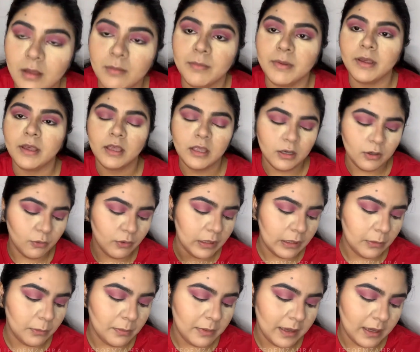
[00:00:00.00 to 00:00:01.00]
again going
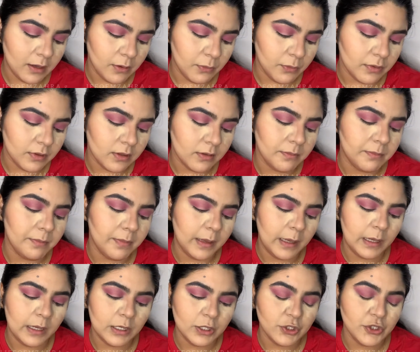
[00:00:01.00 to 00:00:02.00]
back with the
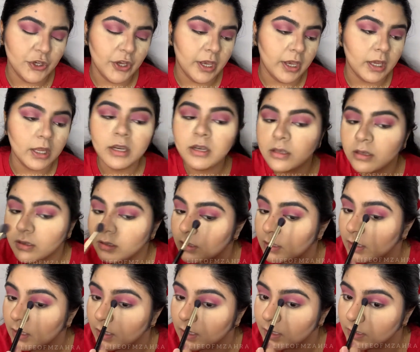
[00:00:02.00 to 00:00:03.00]
bare shade
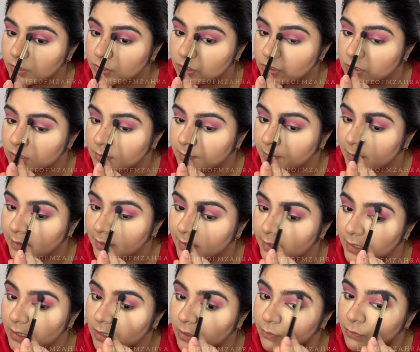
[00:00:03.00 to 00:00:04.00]
and just blending
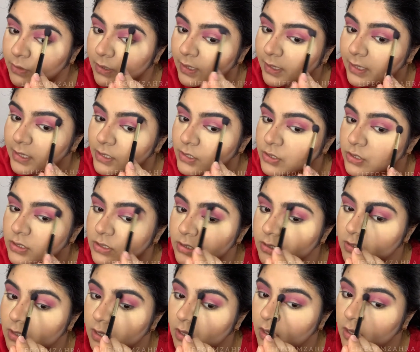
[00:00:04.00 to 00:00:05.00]
out the edges
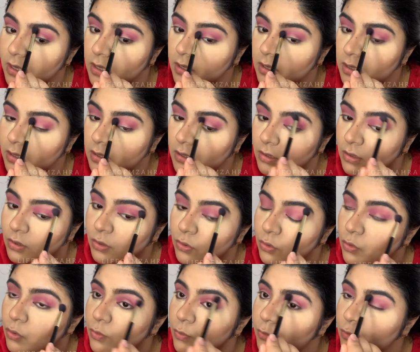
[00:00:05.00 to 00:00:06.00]
no
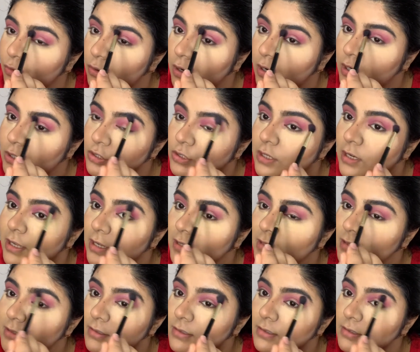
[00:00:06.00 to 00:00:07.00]
more harsh lines
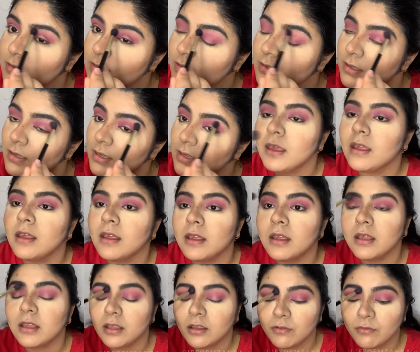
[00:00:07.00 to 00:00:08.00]

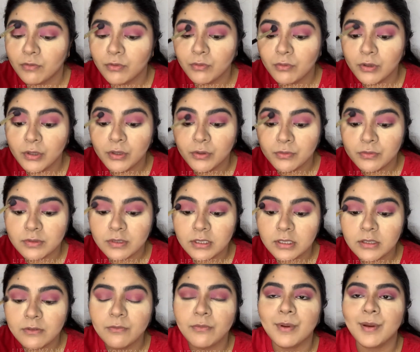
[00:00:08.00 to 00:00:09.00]
if you are
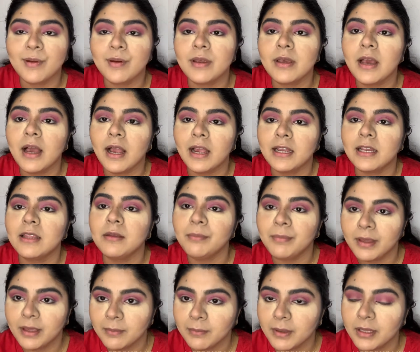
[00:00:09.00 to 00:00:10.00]
using very highly
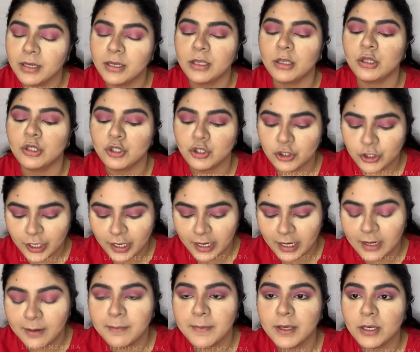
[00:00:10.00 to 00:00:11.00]
pigmented shade
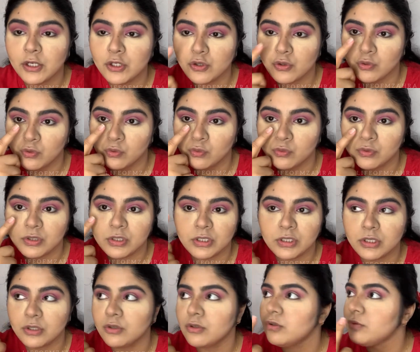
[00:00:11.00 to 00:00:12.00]
make sure to just
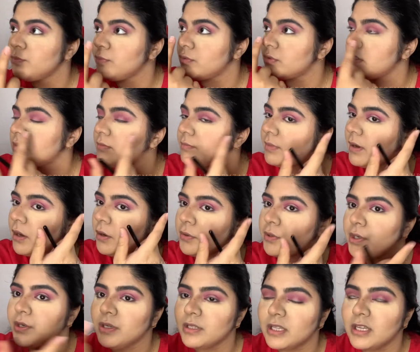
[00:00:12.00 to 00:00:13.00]
you know put some powder
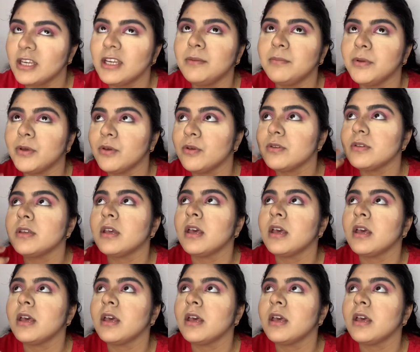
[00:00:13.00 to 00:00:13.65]
underneath because